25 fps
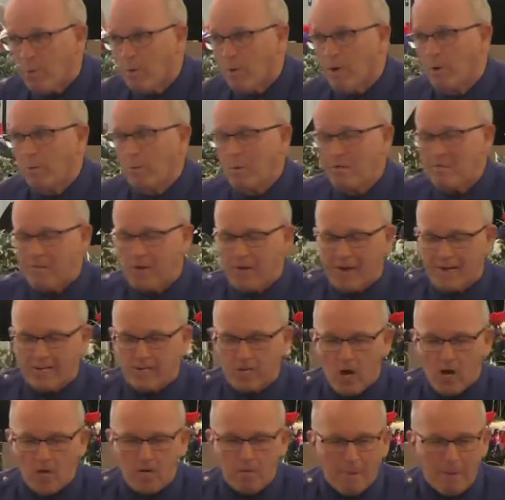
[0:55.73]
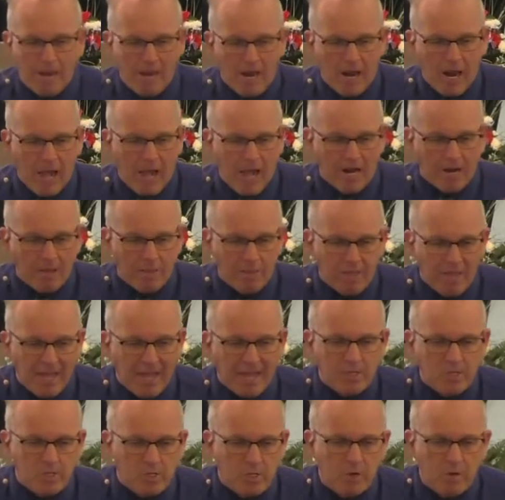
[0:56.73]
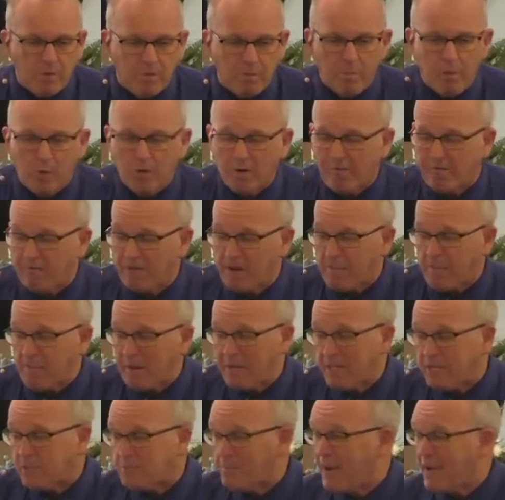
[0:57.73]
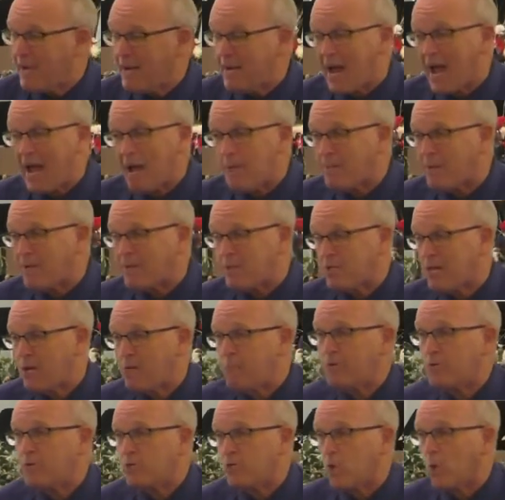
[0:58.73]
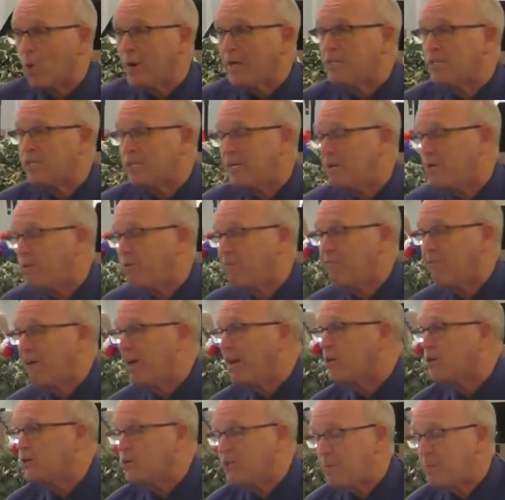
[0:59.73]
we've already talked about a lot of things during the book of Philippians, man, how much they rejoiced in their fellowship